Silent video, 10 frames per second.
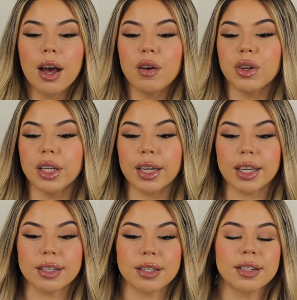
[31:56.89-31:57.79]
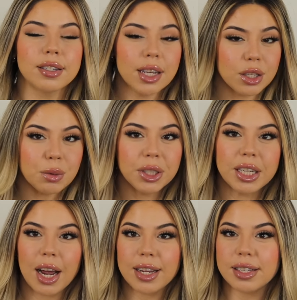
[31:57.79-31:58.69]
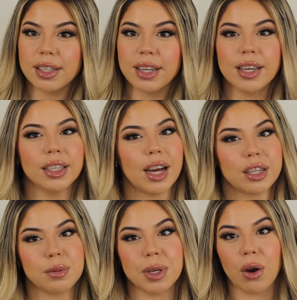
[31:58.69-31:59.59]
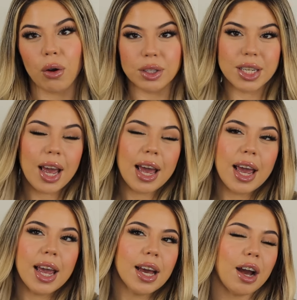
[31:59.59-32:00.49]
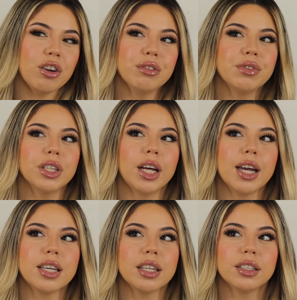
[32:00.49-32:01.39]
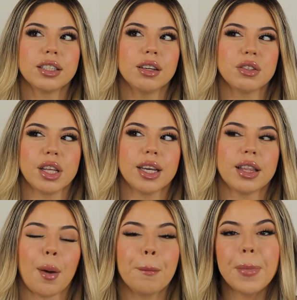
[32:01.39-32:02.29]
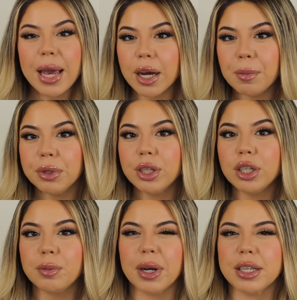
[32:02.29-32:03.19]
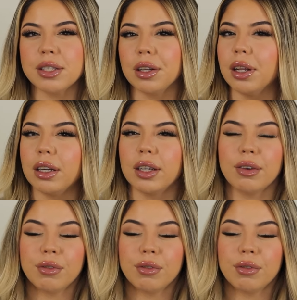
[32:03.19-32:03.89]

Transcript: Feel like it sits really nicely. It lasts me all day. I don't feel like it gives like that makeup look, but I still look like